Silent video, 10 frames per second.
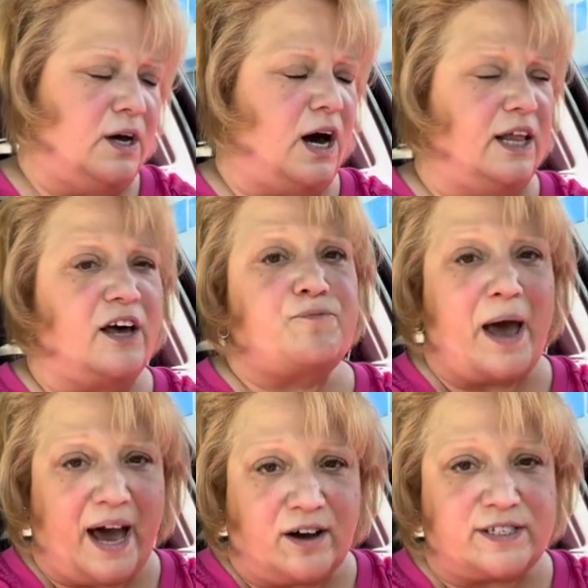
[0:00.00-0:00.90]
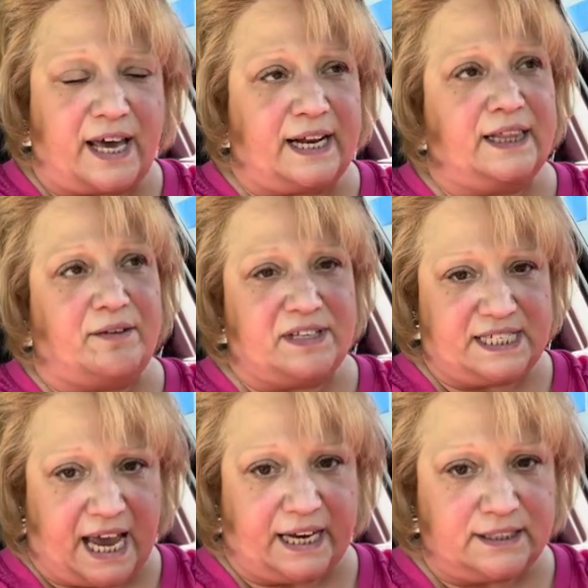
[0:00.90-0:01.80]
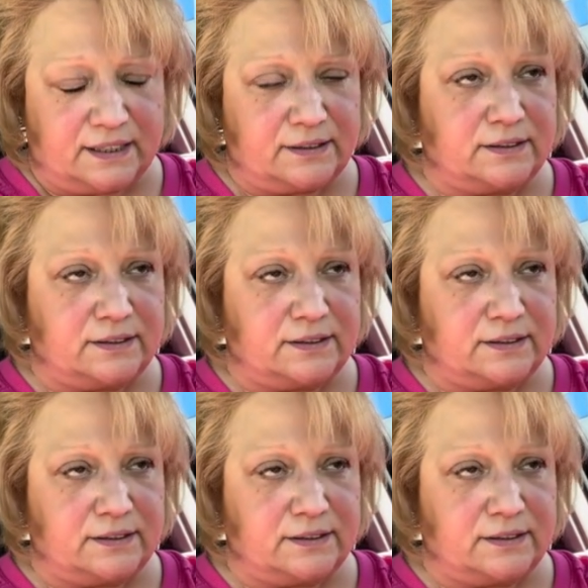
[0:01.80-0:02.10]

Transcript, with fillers: I left my house at 11.10.